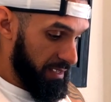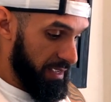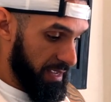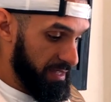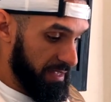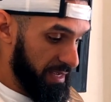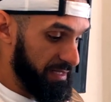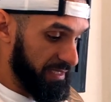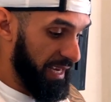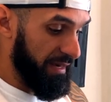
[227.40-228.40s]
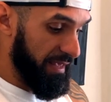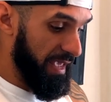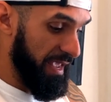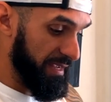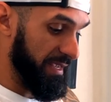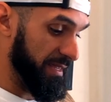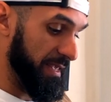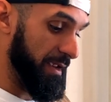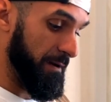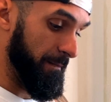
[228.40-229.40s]
and the inside of the egg in
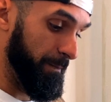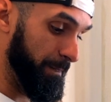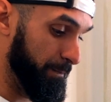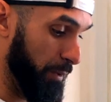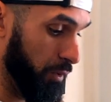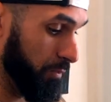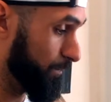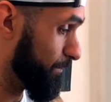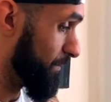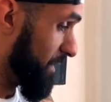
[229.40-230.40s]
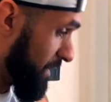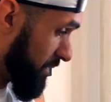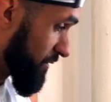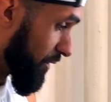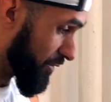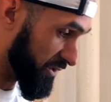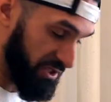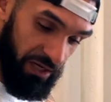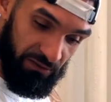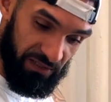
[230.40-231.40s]
there. Boom. Throw the
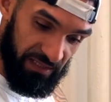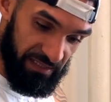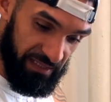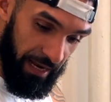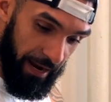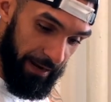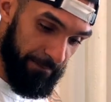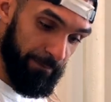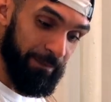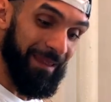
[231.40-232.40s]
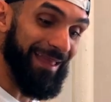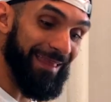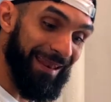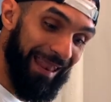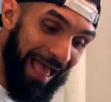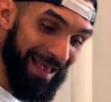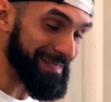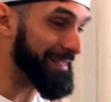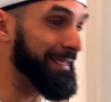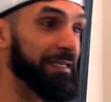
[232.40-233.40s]
shell to the side. And then
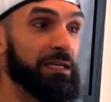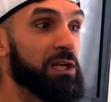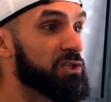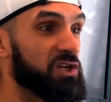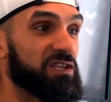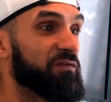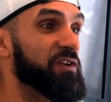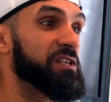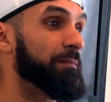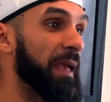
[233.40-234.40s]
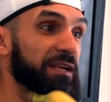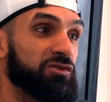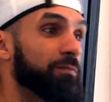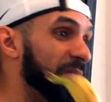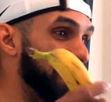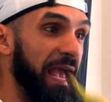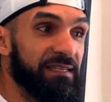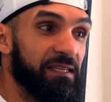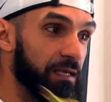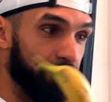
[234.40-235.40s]
lastly, just for some extra
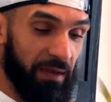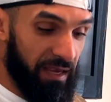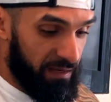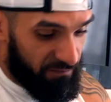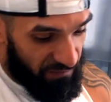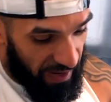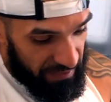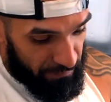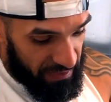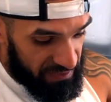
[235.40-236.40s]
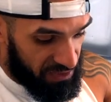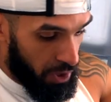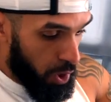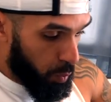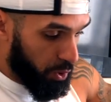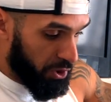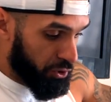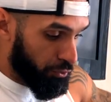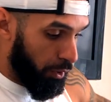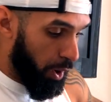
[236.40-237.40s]
potassium and vitamins, we're
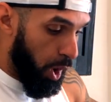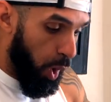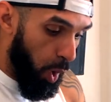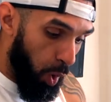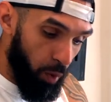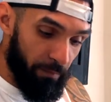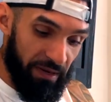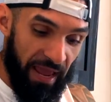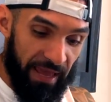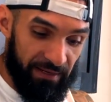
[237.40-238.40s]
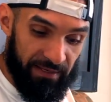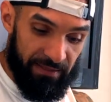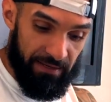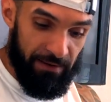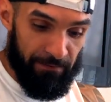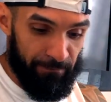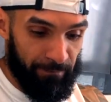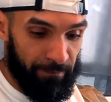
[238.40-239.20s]
gonna throw a whole banana in there.